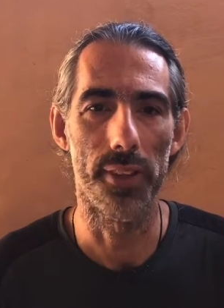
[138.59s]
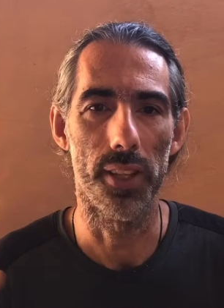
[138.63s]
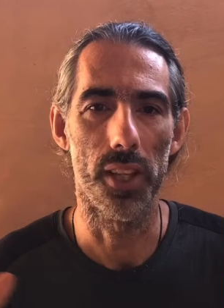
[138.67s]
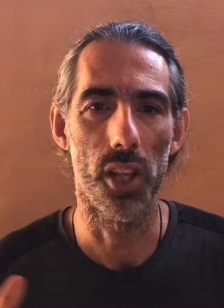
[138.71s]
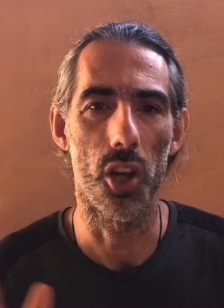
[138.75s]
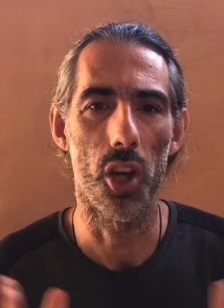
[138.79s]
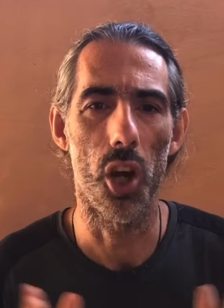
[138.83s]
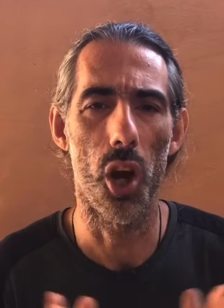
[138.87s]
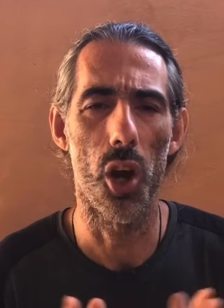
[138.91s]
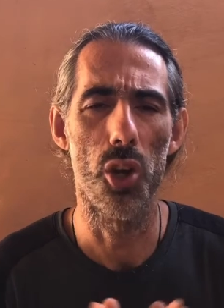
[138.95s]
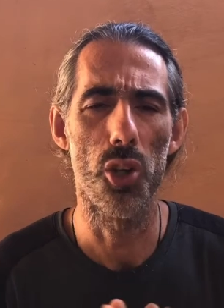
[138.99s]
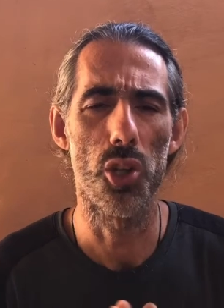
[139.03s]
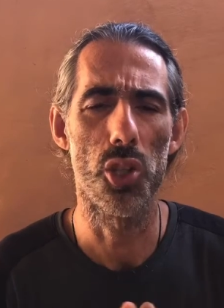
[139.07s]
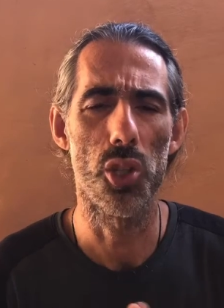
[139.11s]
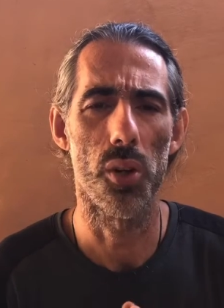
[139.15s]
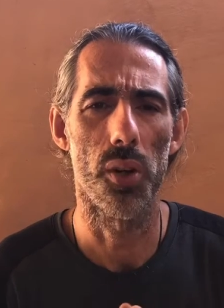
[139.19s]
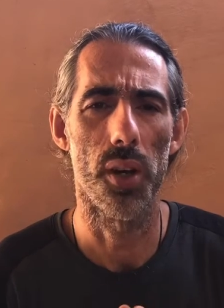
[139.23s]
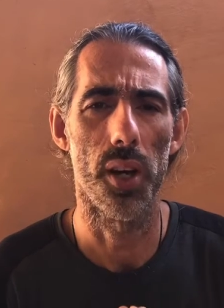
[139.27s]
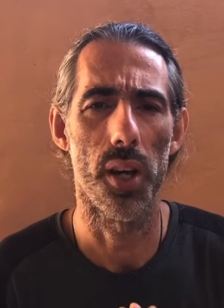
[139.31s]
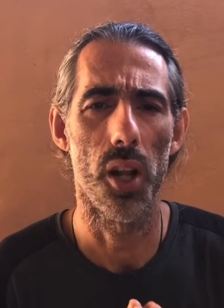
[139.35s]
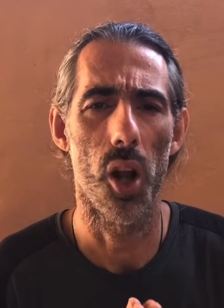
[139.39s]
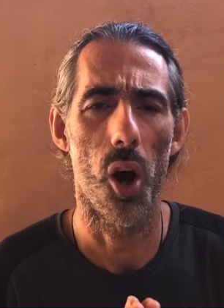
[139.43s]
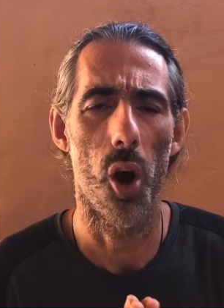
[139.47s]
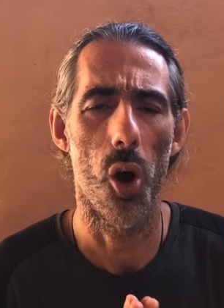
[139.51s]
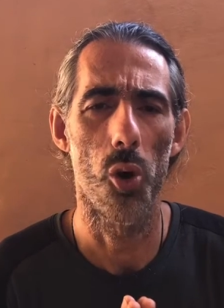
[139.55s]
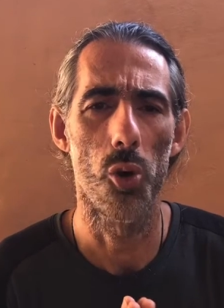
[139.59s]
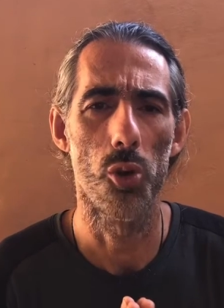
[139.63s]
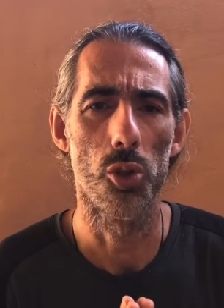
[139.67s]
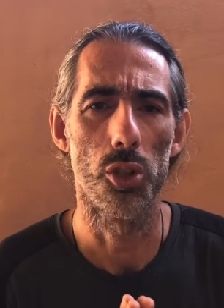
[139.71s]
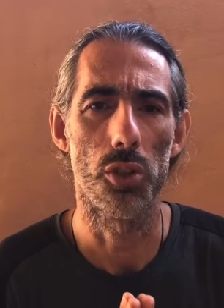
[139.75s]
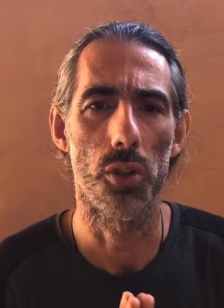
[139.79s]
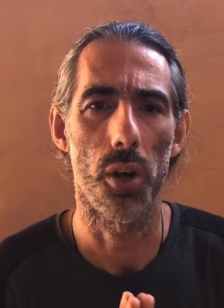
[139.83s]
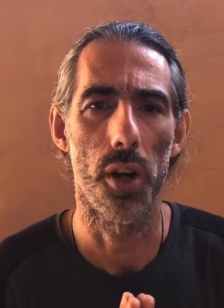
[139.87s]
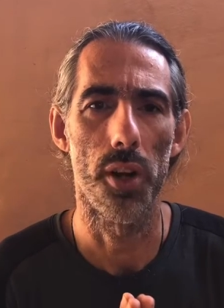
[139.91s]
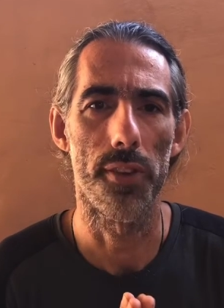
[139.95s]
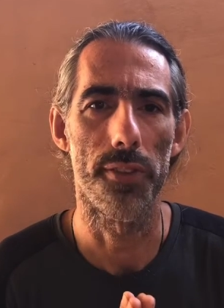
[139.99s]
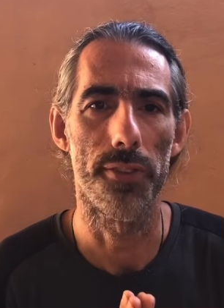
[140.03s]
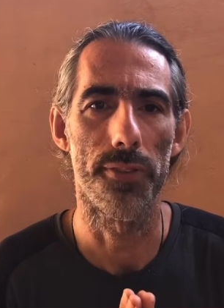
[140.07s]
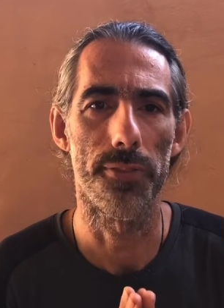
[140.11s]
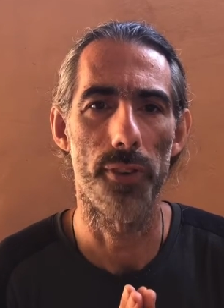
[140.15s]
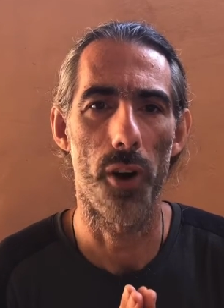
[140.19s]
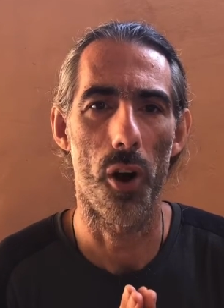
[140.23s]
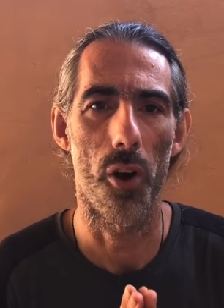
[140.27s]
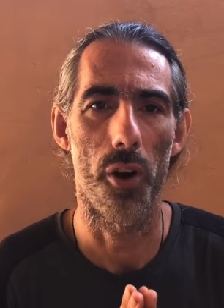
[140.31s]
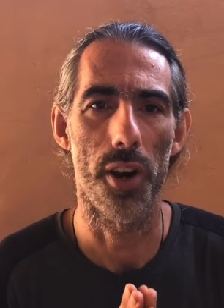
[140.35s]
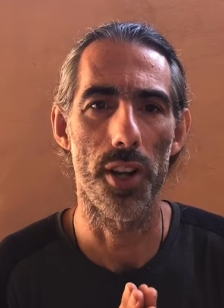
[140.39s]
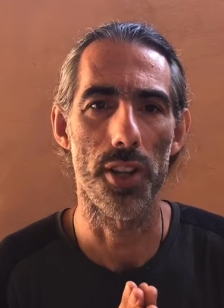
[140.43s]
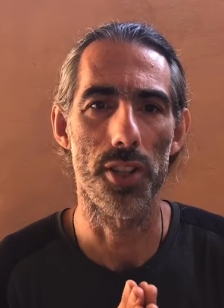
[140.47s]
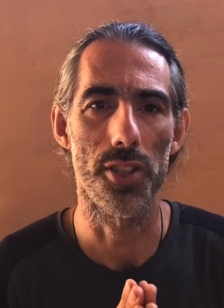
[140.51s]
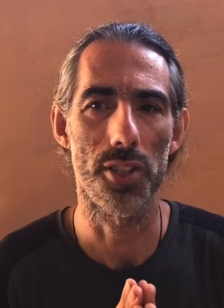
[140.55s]
you go to an old growth
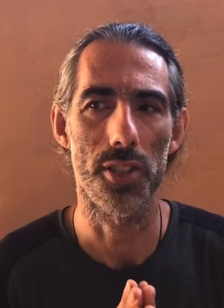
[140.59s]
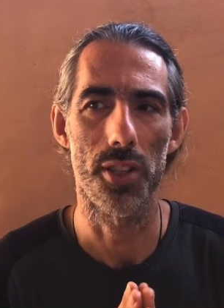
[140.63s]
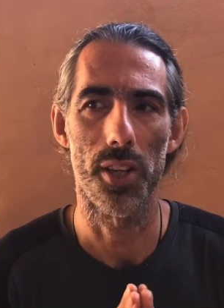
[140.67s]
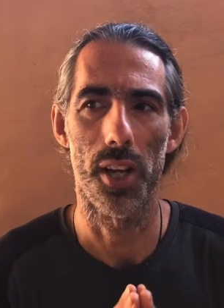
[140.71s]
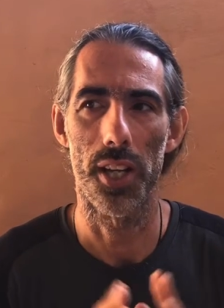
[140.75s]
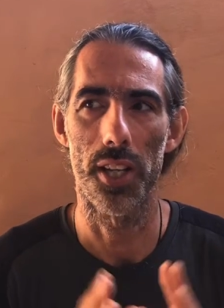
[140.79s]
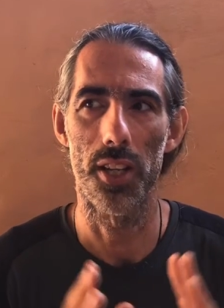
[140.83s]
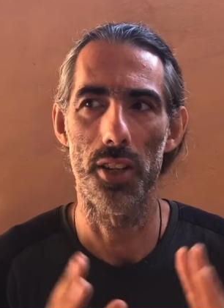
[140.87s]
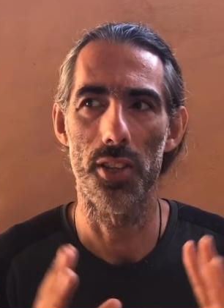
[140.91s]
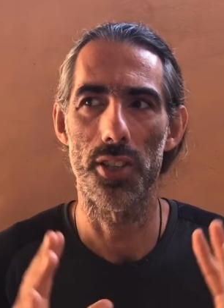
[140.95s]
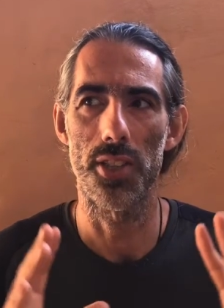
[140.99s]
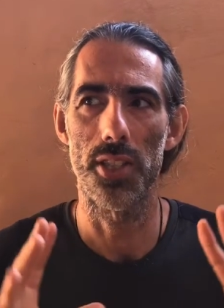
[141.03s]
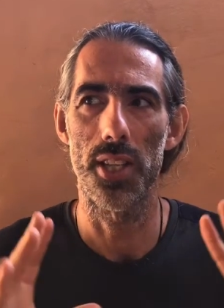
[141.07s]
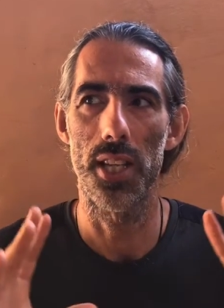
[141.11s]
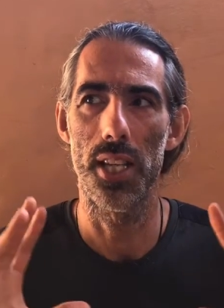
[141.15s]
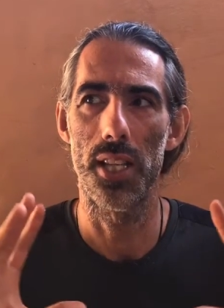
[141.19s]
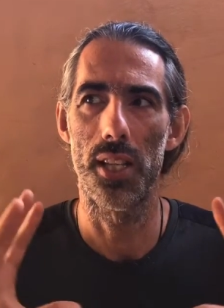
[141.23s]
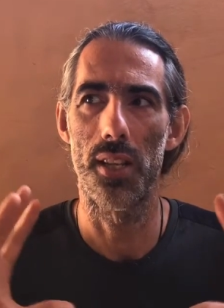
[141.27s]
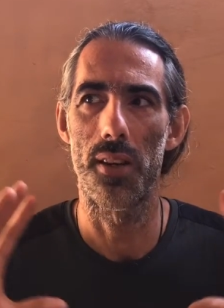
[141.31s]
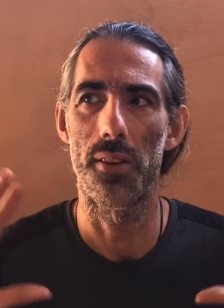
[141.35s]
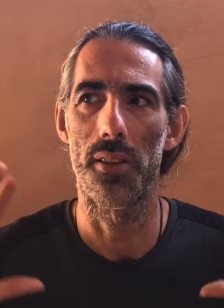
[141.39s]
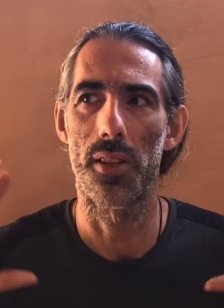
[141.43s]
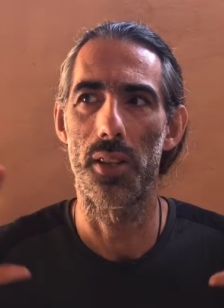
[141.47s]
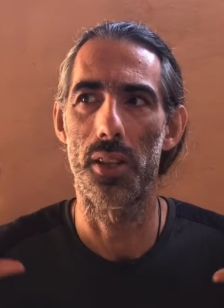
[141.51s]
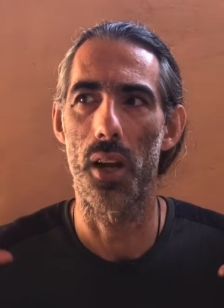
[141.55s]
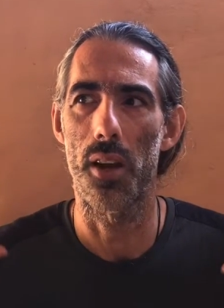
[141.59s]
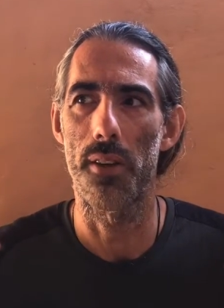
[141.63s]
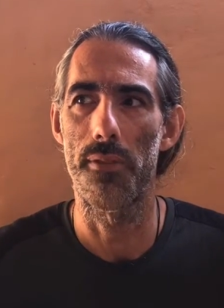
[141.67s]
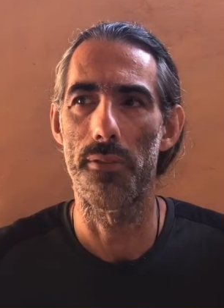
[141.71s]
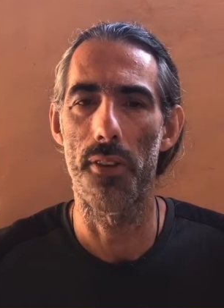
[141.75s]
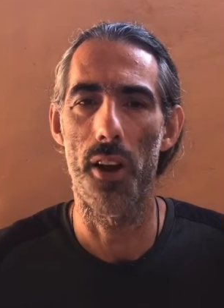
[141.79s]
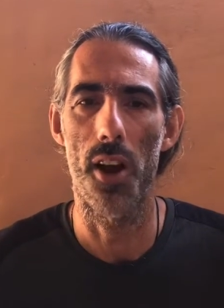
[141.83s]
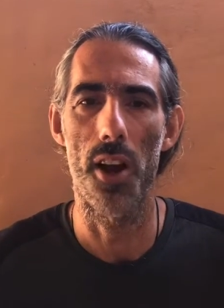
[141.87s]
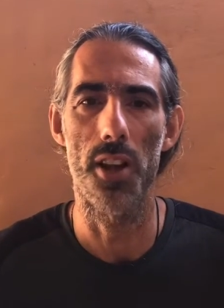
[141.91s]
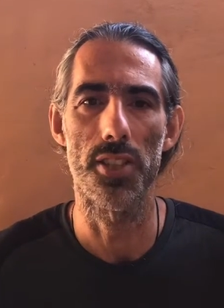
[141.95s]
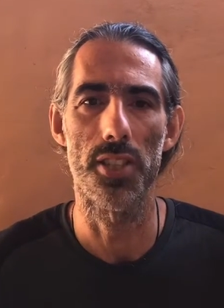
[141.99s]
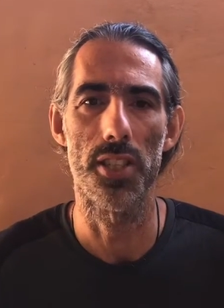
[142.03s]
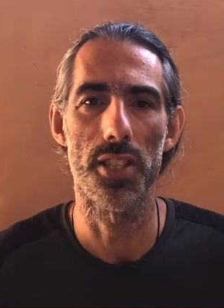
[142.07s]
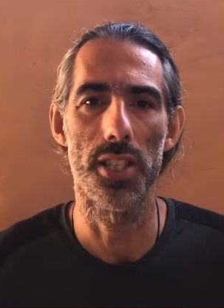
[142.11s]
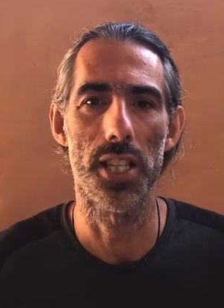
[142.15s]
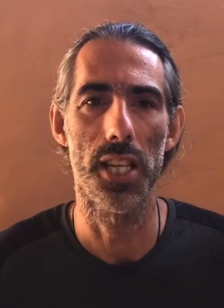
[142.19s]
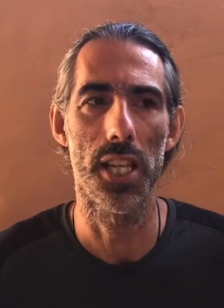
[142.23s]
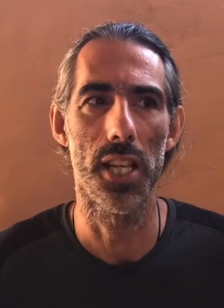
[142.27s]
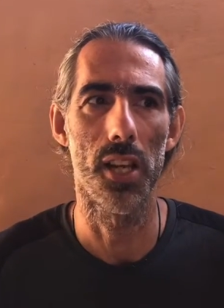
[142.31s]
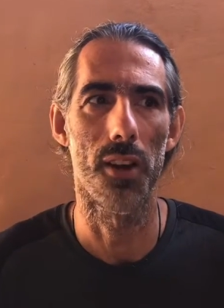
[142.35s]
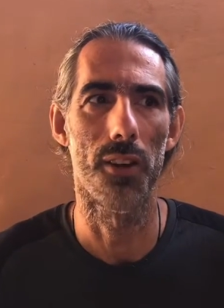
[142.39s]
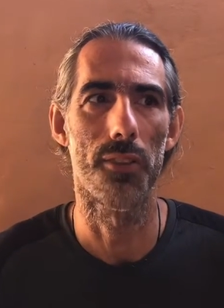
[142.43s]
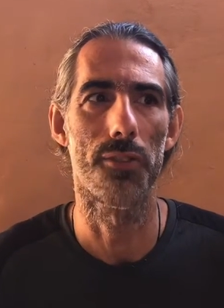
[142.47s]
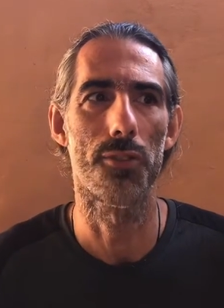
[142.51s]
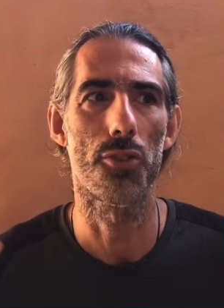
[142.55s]
forest and you see the diversity
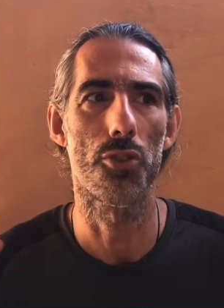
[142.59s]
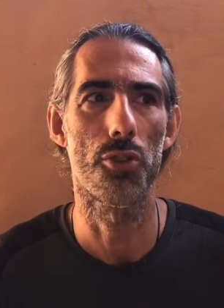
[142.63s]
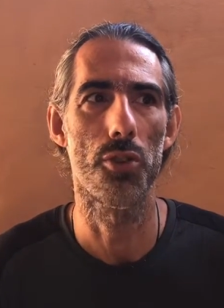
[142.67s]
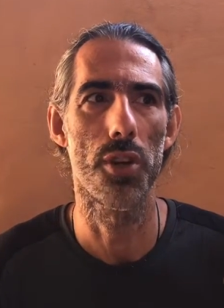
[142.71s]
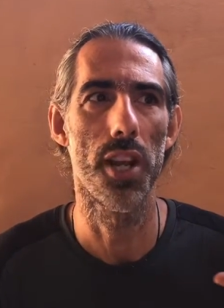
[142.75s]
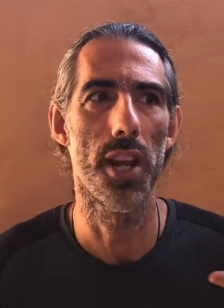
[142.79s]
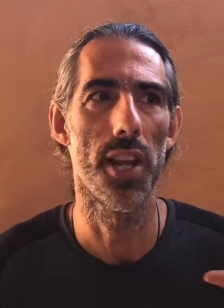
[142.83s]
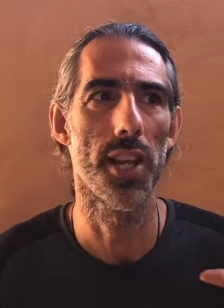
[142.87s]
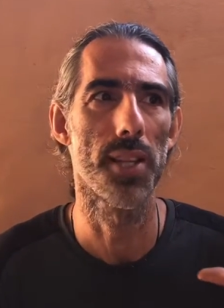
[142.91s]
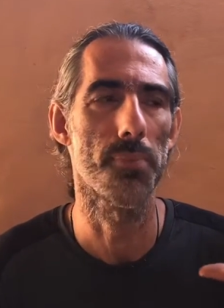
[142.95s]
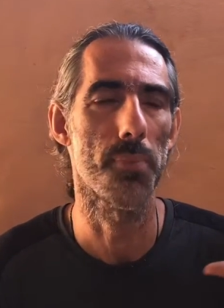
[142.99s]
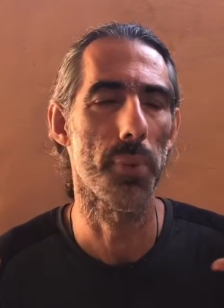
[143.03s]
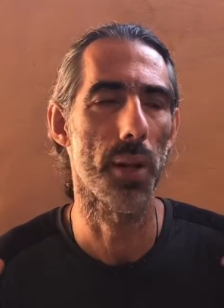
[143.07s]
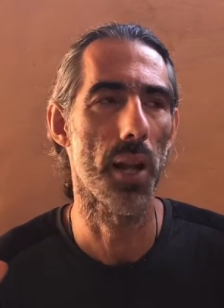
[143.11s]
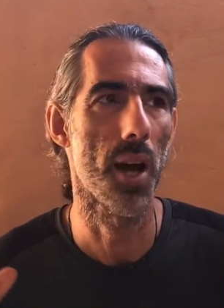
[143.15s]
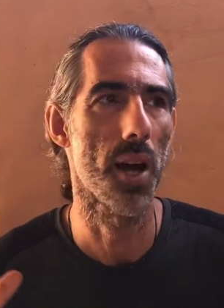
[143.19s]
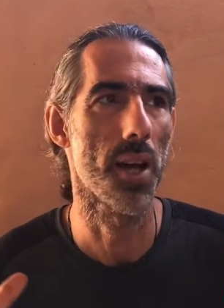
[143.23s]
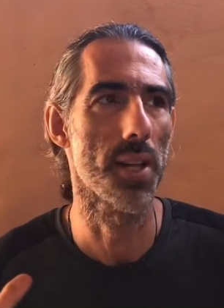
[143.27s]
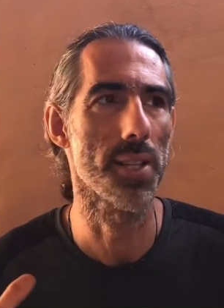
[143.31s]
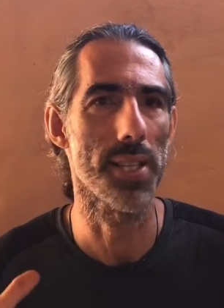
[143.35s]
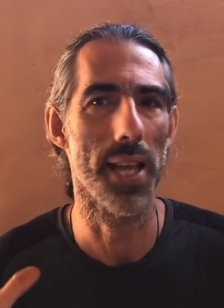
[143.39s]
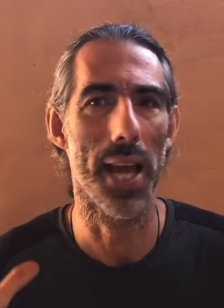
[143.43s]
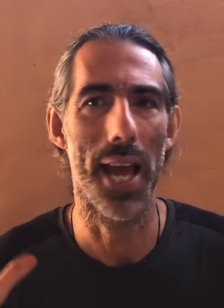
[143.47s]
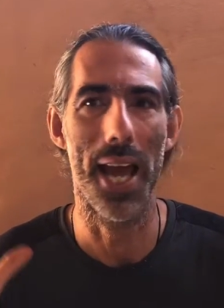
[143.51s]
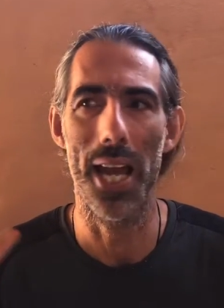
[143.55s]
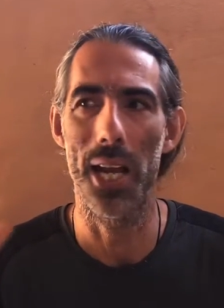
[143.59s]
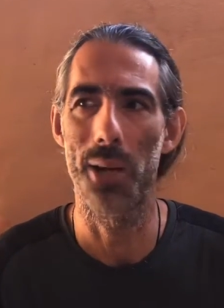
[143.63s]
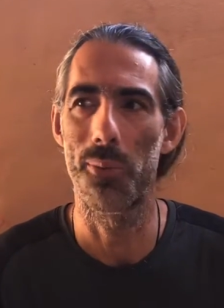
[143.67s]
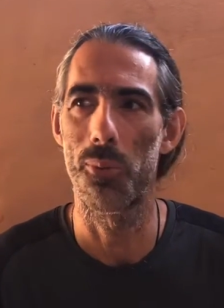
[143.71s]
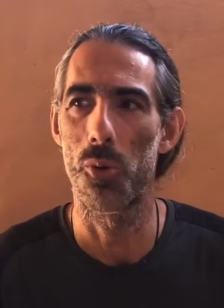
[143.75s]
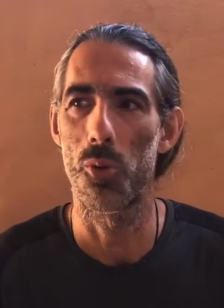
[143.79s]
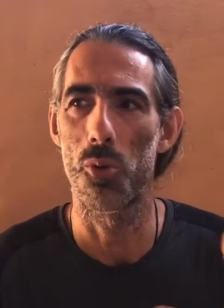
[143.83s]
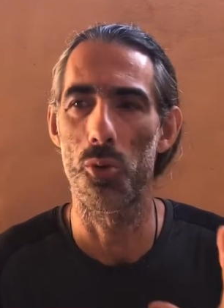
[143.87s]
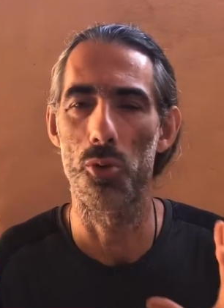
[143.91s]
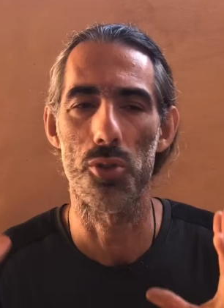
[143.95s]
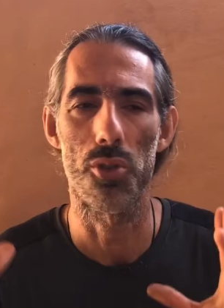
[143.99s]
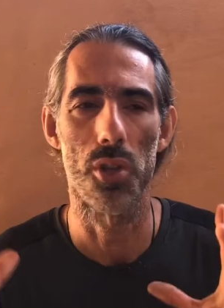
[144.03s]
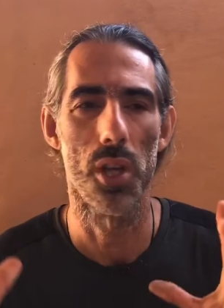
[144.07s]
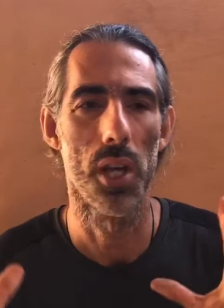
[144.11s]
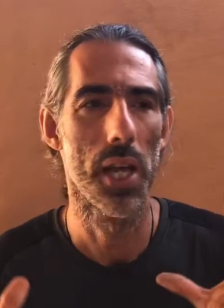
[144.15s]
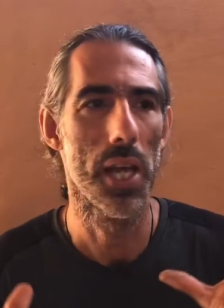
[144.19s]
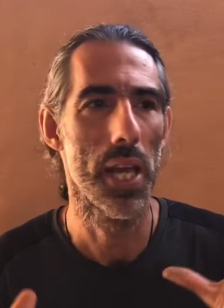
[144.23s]
of trees, plants, animals,